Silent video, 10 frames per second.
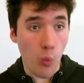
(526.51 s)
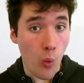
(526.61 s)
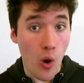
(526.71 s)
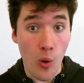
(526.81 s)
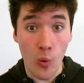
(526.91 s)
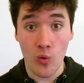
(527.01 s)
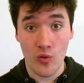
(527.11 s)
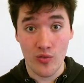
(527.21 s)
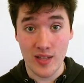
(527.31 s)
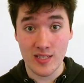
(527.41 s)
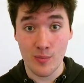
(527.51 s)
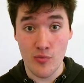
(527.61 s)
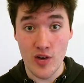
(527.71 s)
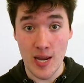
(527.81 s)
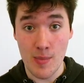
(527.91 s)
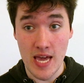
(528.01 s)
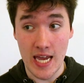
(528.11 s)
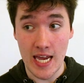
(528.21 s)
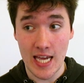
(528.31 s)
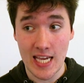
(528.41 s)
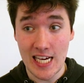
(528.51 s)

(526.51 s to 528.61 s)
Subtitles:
Whoa, that's a pretty big